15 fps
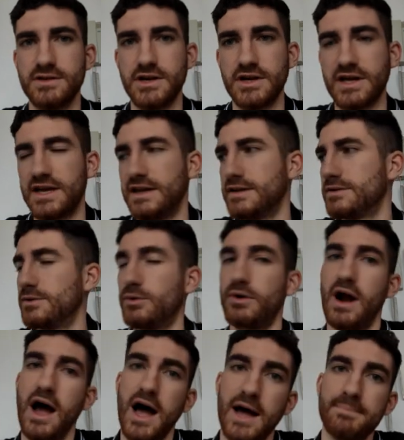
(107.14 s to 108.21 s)
Okay, or
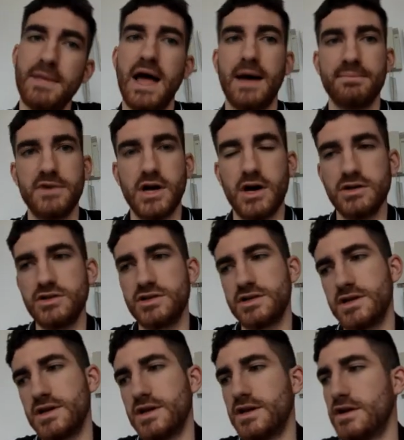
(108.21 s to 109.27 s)
I'm not
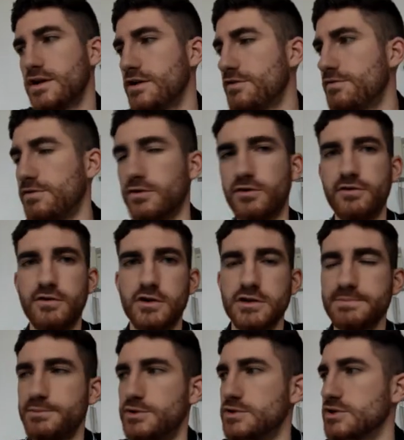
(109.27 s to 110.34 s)
for
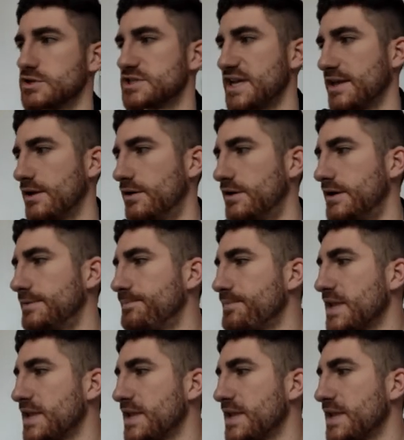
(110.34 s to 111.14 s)
first person singular.